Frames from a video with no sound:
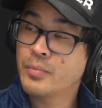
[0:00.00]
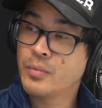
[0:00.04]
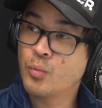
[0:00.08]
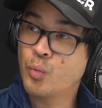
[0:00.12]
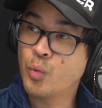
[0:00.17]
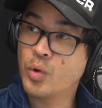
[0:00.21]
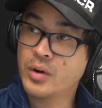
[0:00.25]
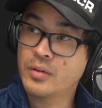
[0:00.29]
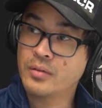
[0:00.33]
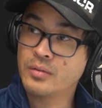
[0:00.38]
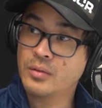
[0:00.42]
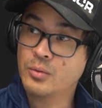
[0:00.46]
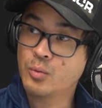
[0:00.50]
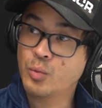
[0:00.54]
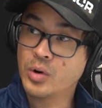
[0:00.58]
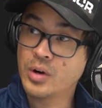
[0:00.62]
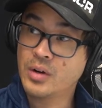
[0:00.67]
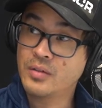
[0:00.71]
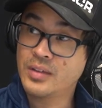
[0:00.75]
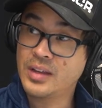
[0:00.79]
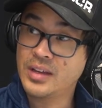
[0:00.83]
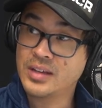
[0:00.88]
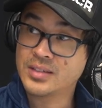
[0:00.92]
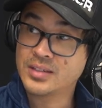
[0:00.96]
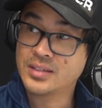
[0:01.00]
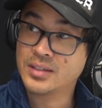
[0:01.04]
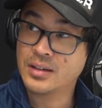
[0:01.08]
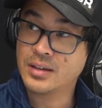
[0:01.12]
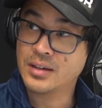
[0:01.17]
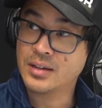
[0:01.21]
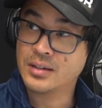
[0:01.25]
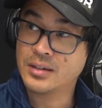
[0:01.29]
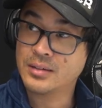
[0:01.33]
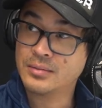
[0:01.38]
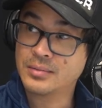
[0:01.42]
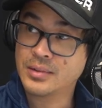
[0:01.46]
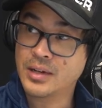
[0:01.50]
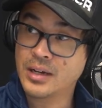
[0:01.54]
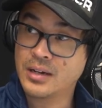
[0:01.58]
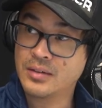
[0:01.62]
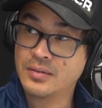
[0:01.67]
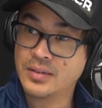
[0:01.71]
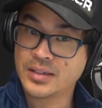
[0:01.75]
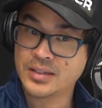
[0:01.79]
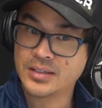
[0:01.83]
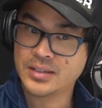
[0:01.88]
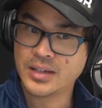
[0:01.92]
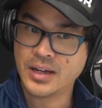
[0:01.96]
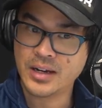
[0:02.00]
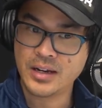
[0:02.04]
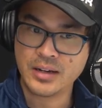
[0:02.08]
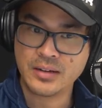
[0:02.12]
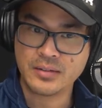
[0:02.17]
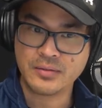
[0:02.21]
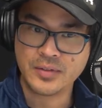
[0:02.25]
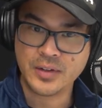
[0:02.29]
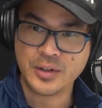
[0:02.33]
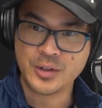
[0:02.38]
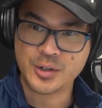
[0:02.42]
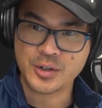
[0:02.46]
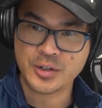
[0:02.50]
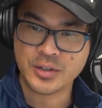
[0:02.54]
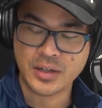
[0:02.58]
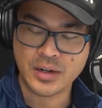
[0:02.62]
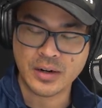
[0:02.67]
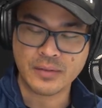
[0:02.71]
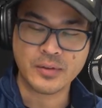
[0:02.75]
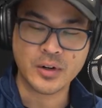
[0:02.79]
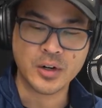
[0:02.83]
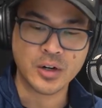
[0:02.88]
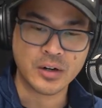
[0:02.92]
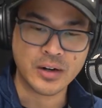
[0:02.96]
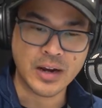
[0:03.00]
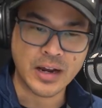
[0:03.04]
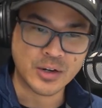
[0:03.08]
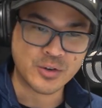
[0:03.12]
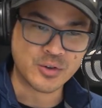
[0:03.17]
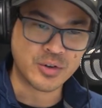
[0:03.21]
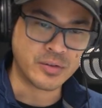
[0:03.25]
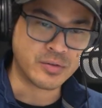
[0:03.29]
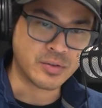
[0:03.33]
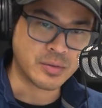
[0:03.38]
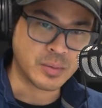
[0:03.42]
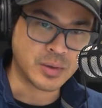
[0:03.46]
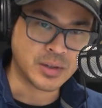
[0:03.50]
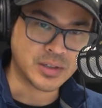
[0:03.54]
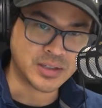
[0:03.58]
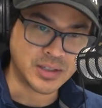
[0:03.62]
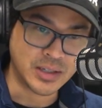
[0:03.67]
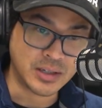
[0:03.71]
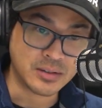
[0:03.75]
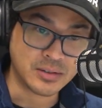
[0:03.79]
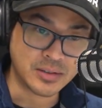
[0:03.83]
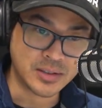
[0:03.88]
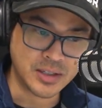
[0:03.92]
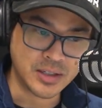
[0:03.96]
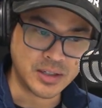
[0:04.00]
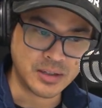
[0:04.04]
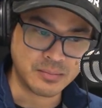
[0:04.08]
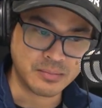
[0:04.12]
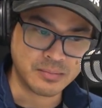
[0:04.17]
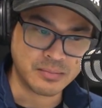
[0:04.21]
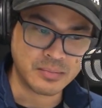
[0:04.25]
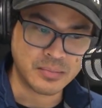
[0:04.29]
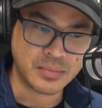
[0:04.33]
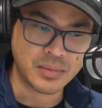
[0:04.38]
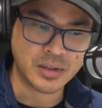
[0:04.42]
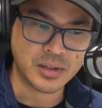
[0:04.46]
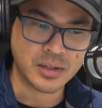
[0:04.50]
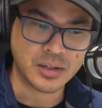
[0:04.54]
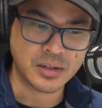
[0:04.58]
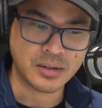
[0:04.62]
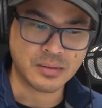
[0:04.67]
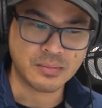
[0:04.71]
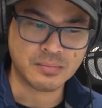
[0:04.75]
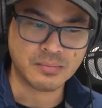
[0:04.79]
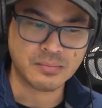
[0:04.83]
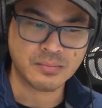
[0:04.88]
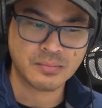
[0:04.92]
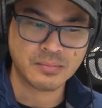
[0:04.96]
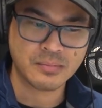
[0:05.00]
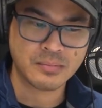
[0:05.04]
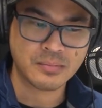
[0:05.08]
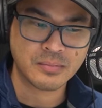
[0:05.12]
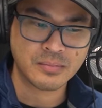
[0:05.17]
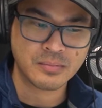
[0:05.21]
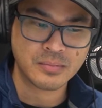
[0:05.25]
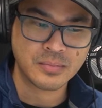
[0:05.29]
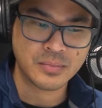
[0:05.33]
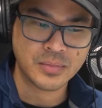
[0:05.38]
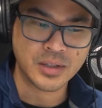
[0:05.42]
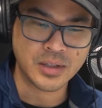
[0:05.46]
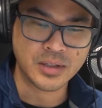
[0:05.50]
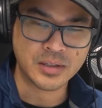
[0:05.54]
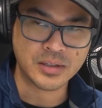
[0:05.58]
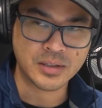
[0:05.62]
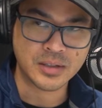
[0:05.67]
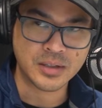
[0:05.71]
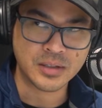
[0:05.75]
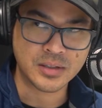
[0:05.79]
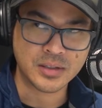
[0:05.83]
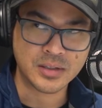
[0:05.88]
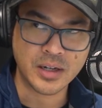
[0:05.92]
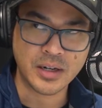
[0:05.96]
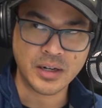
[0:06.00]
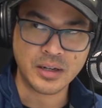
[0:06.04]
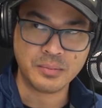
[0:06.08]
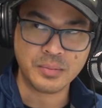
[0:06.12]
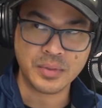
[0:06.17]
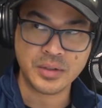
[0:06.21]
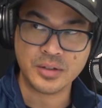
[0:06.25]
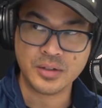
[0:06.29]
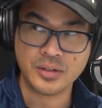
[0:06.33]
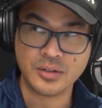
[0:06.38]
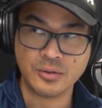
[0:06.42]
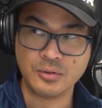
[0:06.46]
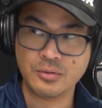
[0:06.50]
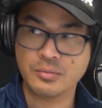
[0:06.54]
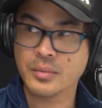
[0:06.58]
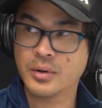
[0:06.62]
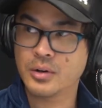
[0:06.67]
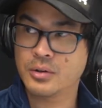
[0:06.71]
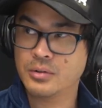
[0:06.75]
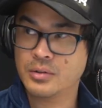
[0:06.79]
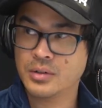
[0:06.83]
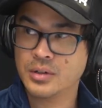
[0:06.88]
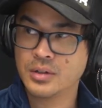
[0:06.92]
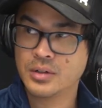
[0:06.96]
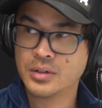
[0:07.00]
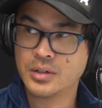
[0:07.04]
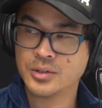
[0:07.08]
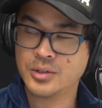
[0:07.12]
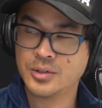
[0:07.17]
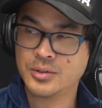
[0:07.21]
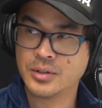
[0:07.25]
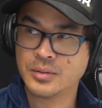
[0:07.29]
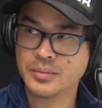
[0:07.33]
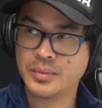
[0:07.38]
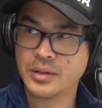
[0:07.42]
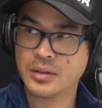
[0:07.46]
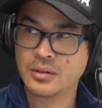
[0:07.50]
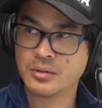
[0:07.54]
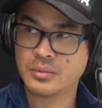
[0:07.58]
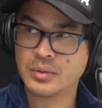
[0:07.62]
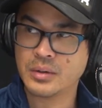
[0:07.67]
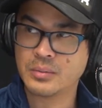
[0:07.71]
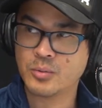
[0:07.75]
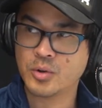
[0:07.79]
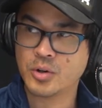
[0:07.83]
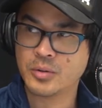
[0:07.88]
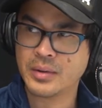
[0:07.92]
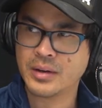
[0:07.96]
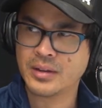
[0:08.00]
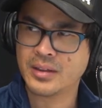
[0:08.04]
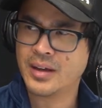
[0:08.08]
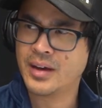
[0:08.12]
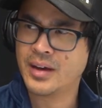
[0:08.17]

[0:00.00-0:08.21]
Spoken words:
One of the kind of exciting features that I've heard actually from our sales team is the steady BTU mode. Could you tell me a little bit more about